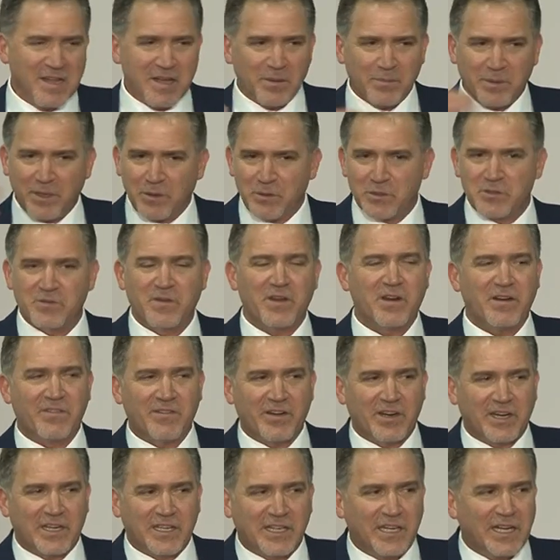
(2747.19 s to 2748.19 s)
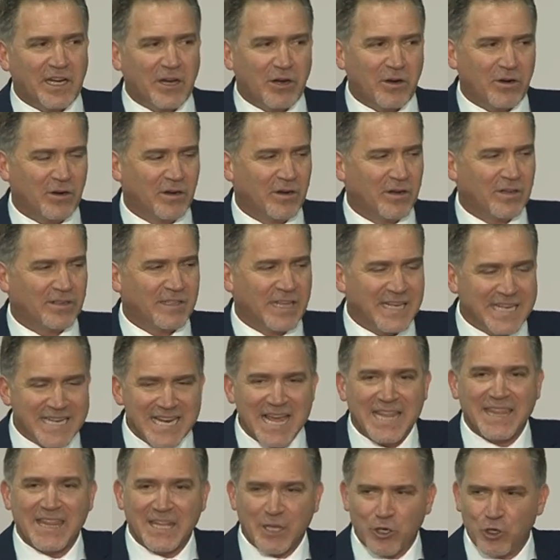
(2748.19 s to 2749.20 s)
But it was very, very clear that
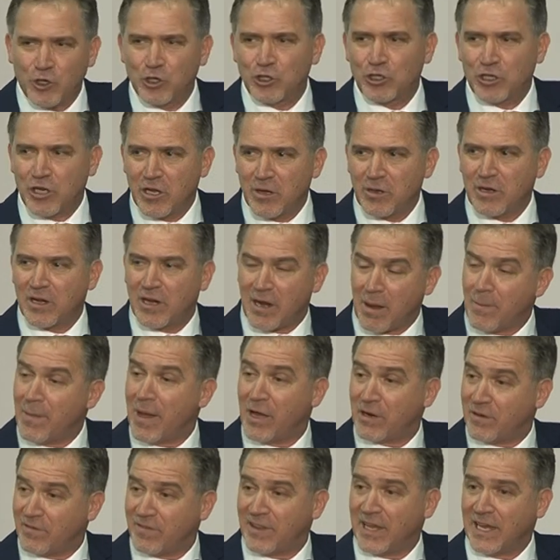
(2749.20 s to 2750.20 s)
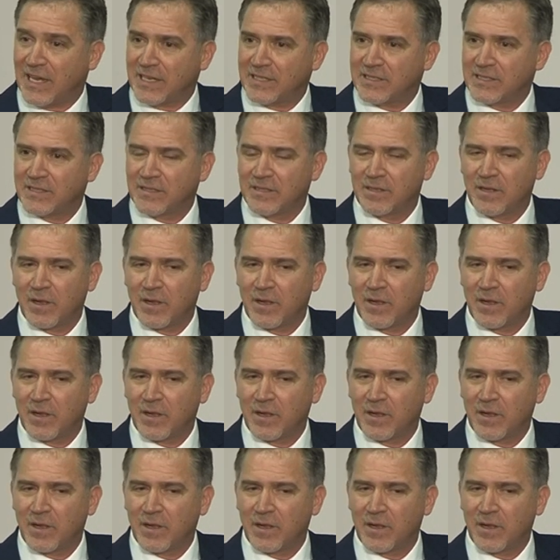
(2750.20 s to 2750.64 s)
nothing good could come out of that.